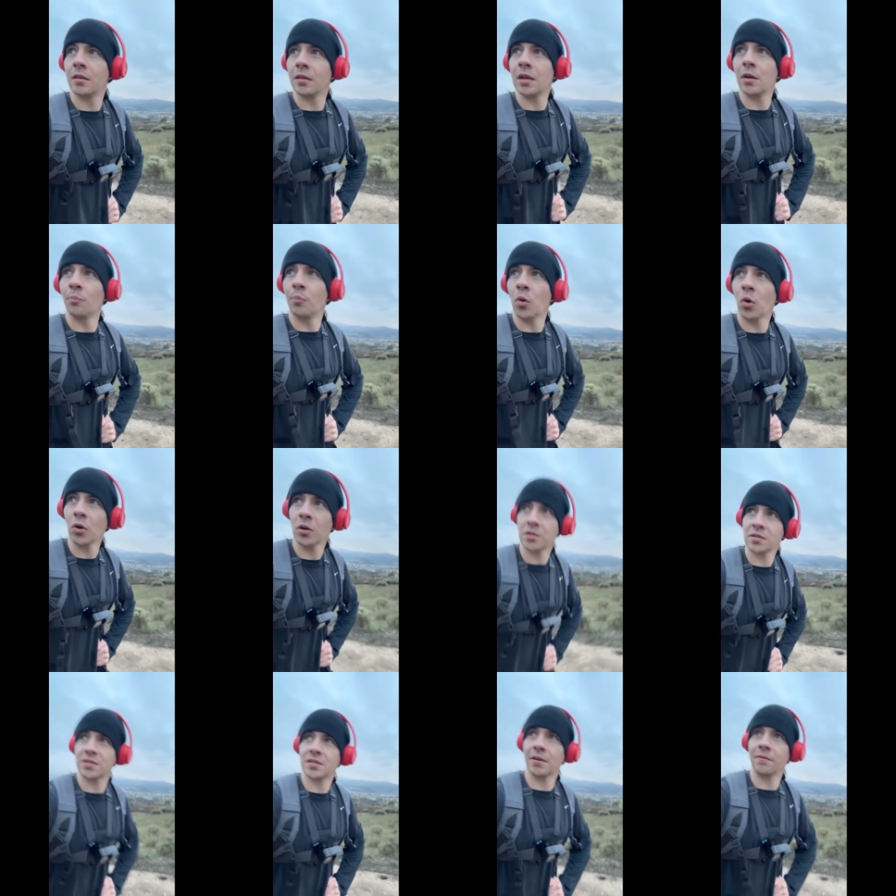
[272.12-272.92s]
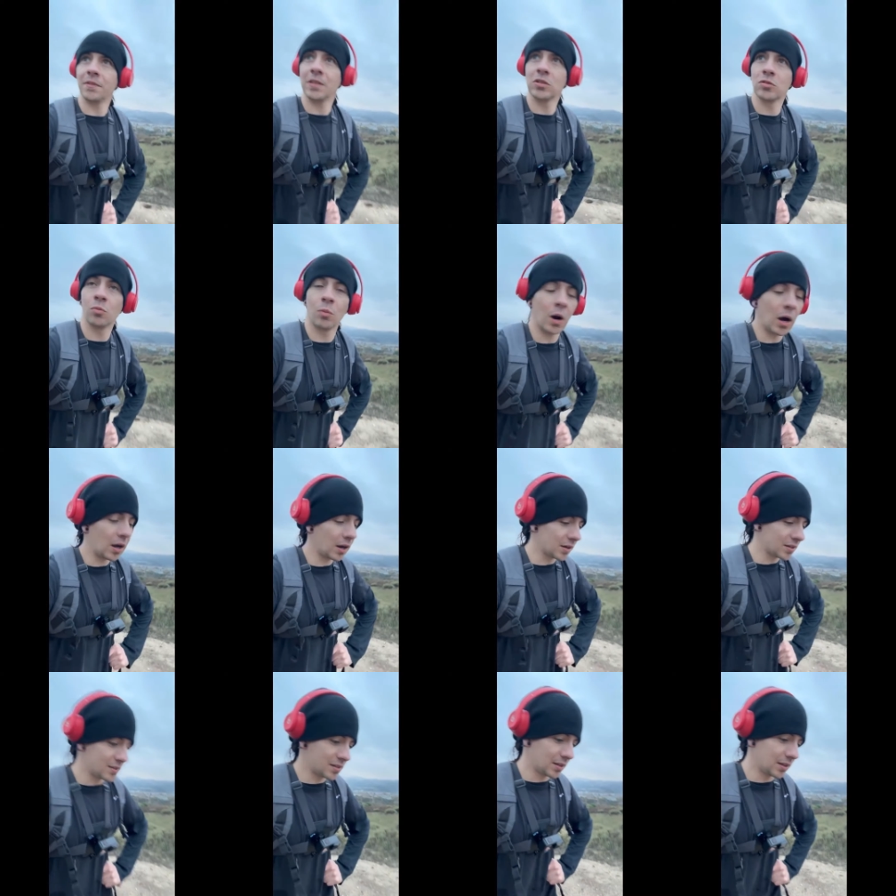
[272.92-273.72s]
the importance of these
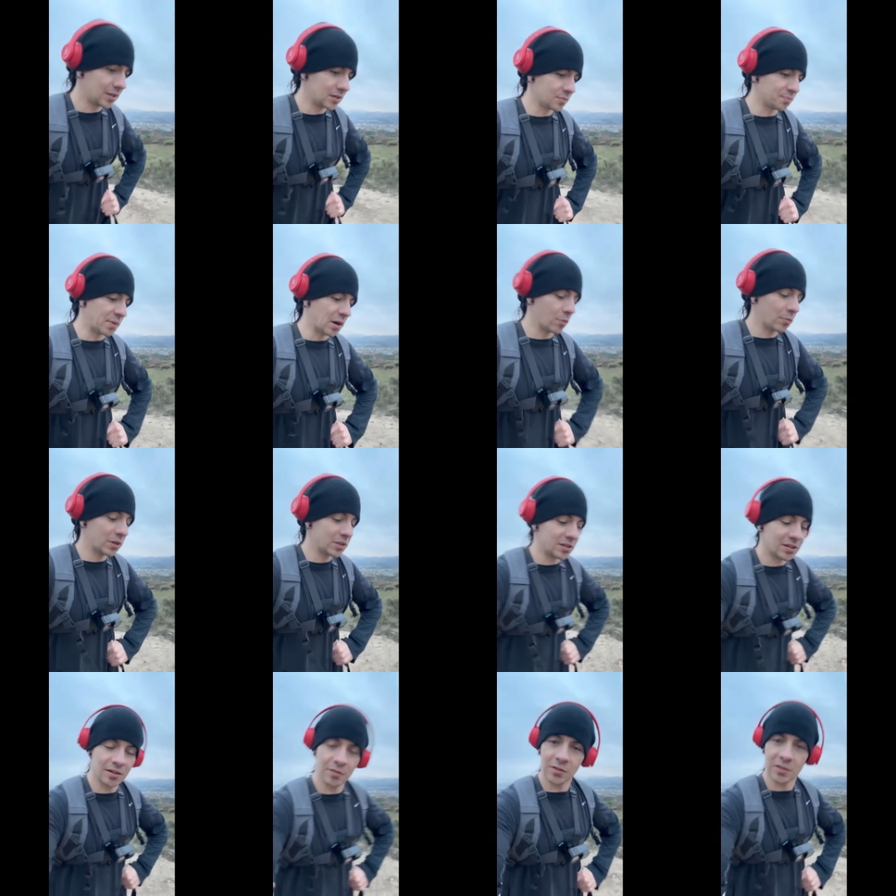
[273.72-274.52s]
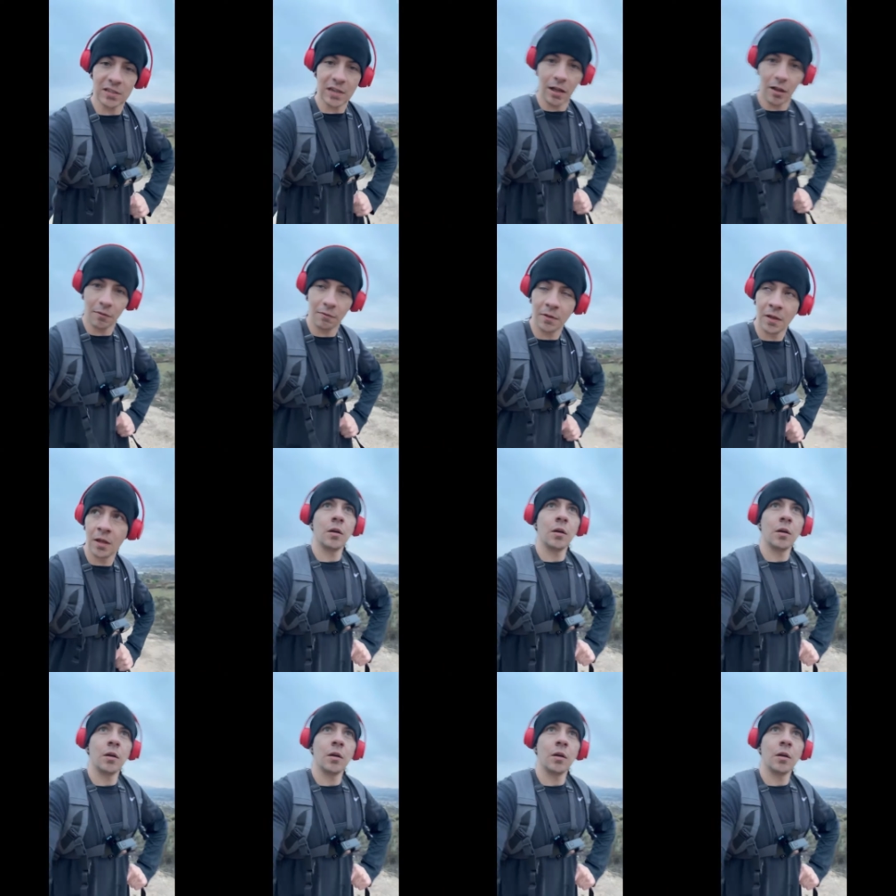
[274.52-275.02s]
walks and these moments to yourself.